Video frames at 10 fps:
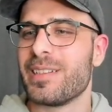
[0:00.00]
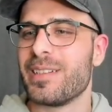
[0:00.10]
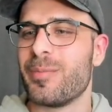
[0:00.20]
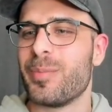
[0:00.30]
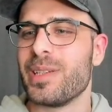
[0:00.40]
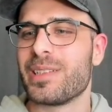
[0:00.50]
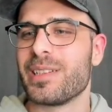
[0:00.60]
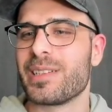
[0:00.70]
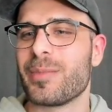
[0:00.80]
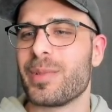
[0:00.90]

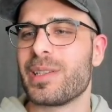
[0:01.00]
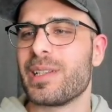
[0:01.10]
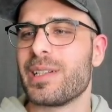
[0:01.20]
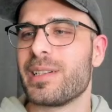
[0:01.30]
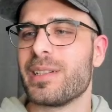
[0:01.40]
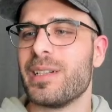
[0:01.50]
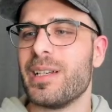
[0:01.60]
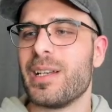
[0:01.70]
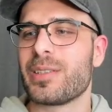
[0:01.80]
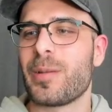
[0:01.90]
pieces a bit later.
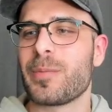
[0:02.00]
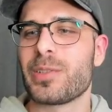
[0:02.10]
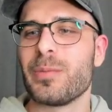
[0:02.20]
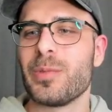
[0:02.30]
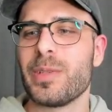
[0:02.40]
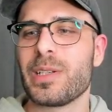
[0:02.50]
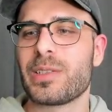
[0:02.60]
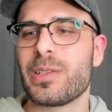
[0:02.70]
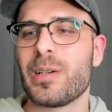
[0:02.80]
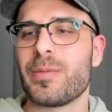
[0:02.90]
So I'm just moving
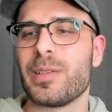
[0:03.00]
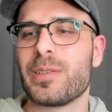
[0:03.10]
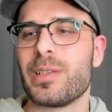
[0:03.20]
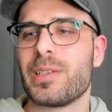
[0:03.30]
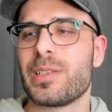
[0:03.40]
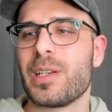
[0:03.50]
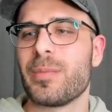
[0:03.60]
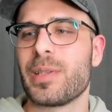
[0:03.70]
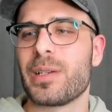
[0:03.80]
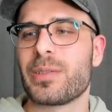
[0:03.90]
stuff into the shape
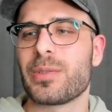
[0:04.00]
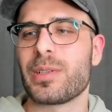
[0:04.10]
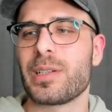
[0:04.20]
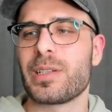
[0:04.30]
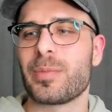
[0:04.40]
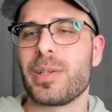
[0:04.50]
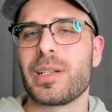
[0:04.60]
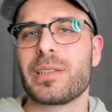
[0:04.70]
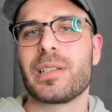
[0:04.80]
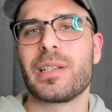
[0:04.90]
that I sort of
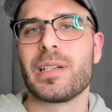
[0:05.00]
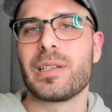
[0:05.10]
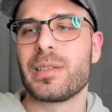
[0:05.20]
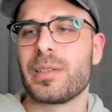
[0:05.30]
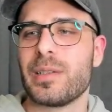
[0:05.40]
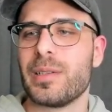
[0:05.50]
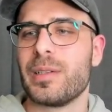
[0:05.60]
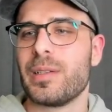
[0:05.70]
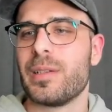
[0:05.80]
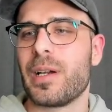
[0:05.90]
expected at.
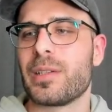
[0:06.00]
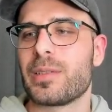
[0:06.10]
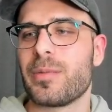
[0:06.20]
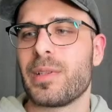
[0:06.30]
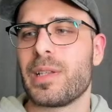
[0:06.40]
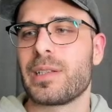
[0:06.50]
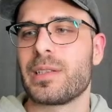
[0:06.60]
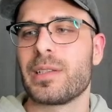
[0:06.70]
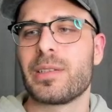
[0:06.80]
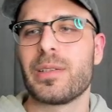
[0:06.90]
Okay, something like
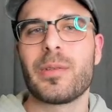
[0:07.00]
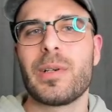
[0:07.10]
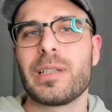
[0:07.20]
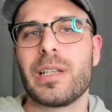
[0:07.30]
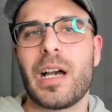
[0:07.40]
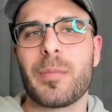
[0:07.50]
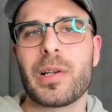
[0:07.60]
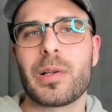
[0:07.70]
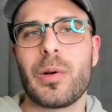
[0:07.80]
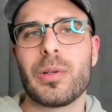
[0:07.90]
this. You know what? I'm gonna
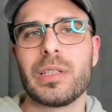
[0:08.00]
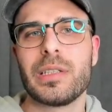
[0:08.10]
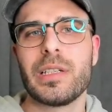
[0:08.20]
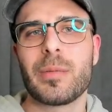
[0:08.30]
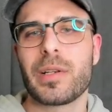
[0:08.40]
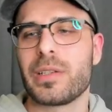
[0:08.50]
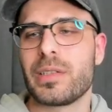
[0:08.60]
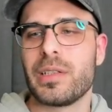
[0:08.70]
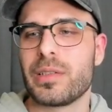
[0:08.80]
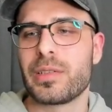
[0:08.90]
call it here. I'm gonna say
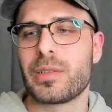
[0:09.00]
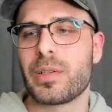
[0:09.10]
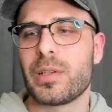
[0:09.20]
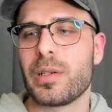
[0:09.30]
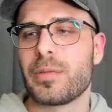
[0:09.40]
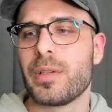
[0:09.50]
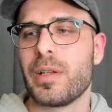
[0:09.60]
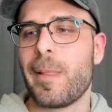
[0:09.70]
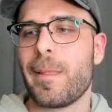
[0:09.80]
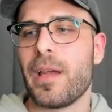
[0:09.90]
this is good enough.
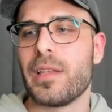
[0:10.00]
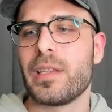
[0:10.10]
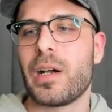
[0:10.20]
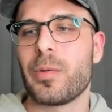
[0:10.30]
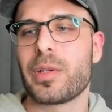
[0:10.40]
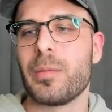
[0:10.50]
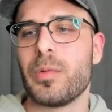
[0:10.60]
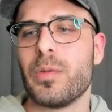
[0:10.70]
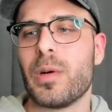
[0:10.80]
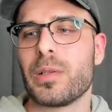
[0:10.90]
And now we can
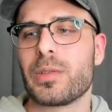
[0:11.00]
move on to